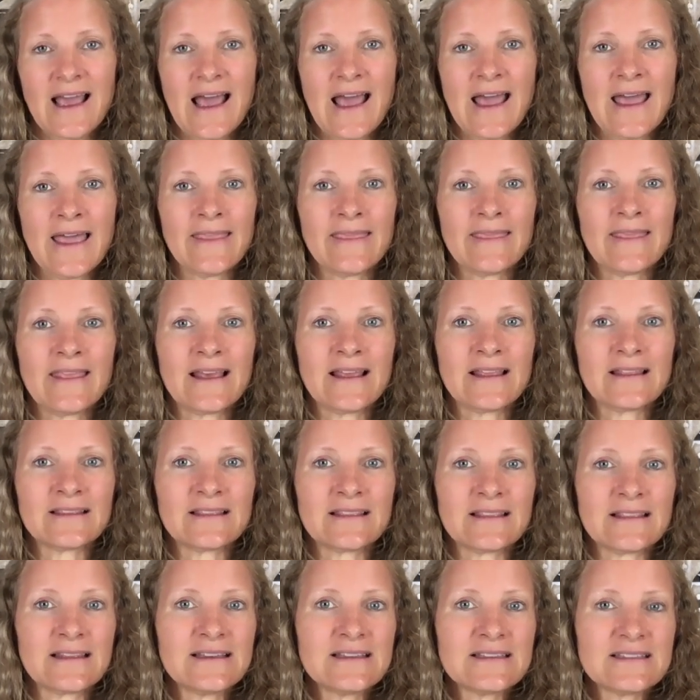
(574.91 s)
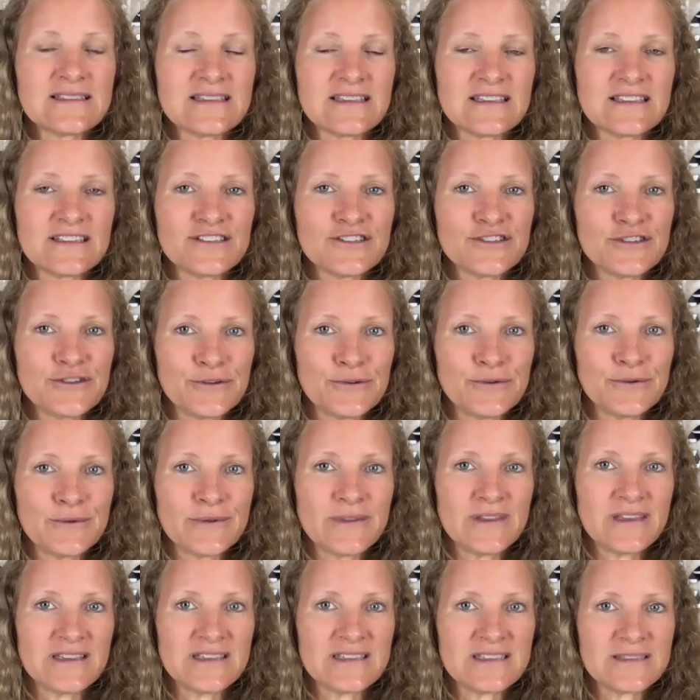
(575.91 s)
and then listen to
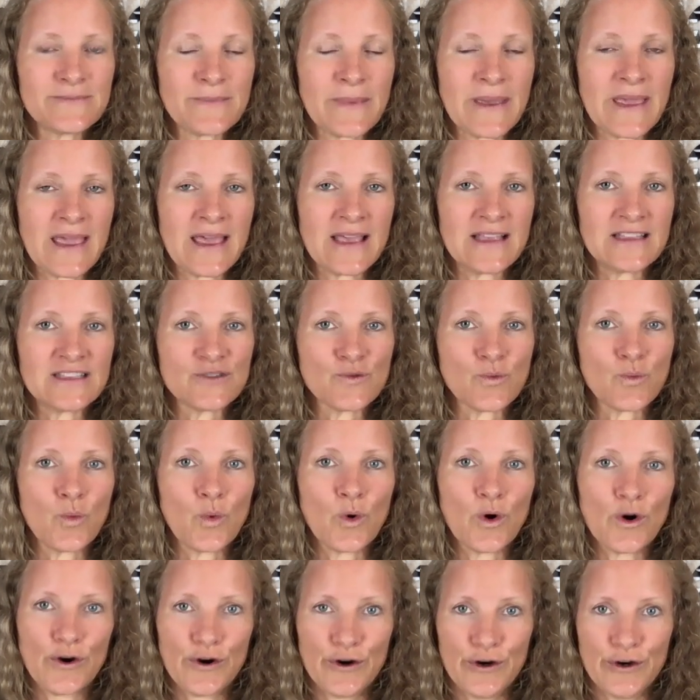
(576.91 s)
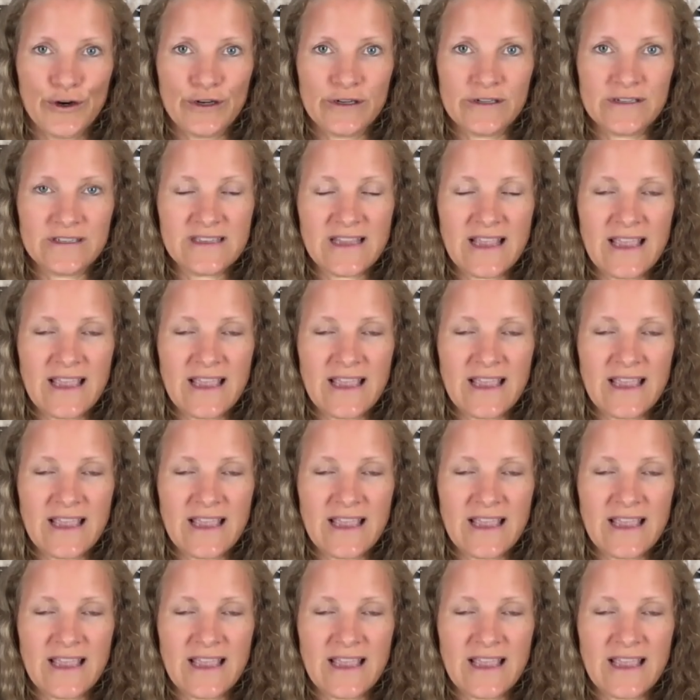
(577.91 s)
this man's words